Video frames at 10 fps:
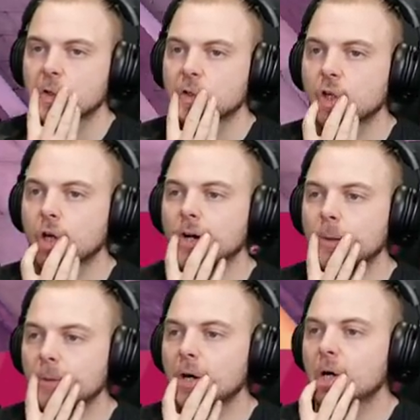No
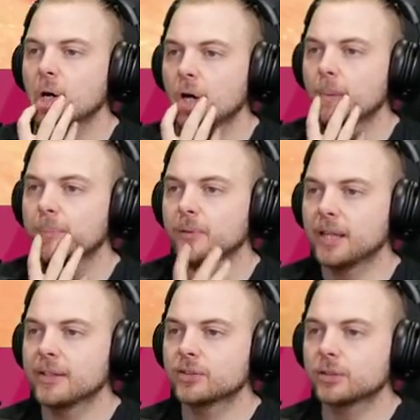more hop.
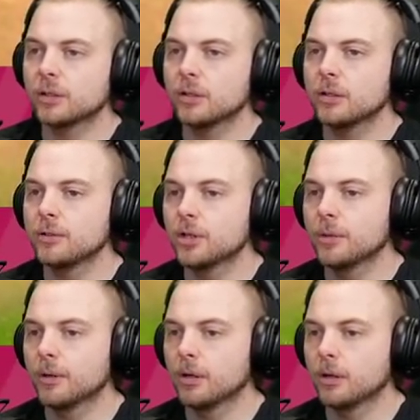Let's go. No
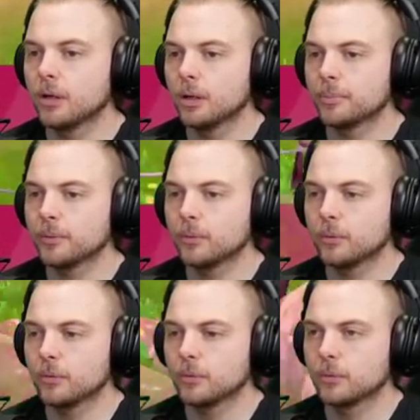more hop.
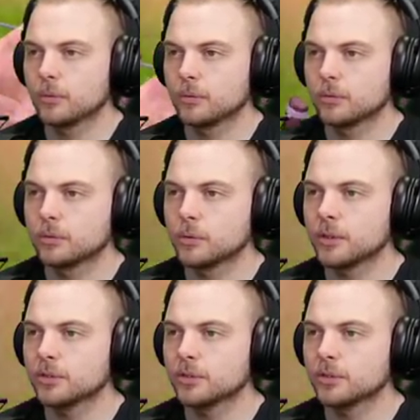Do I